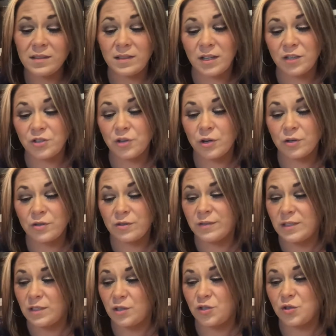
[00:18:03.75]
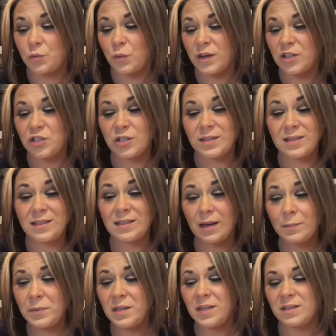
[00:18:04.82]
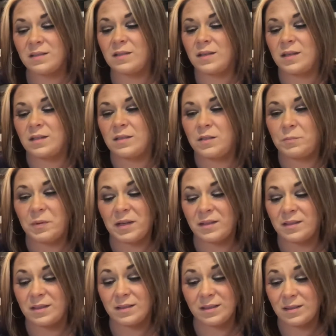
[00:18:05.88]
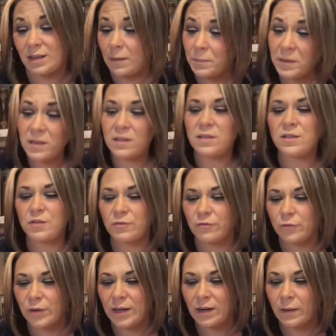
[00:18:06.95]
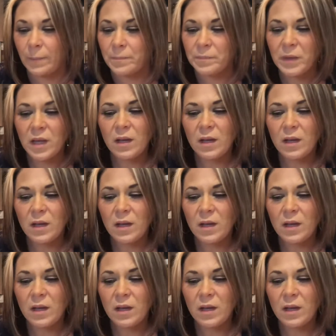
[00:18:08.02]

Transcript: take charge of a situation, stepping into independence, stepping into freedom.